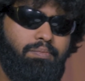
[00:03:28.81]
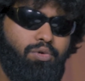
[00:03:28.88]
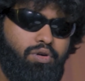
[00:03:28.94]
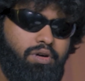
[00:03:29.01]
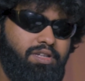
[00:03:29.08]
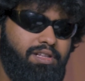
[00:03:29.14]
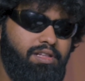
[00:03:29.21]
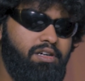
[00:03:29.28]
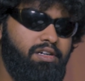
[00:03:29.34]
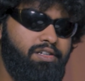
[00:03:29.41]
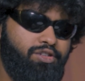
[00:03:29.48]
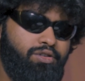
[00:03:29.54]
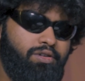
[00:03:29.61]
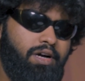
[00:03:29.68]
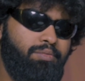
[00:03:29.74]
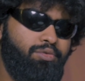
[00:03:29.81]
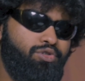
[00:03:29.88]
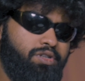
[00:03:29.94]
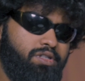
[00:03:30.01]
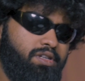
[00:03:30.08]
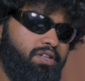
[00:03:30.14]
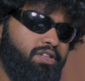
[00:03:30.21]
put slurs or
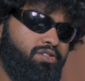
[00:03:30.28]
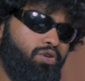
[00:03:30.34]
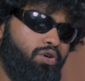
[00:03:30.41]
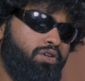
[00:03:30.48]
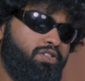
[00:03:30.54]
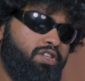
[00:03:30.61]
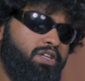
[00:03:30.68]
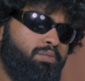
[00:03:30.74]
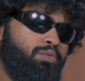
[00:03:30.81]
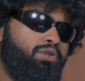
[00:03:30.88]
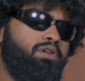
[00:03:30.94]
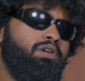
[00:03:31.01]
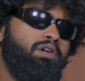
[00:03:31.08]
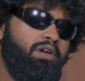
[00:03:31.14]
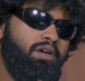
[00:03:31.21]
abuses in his songs anymore.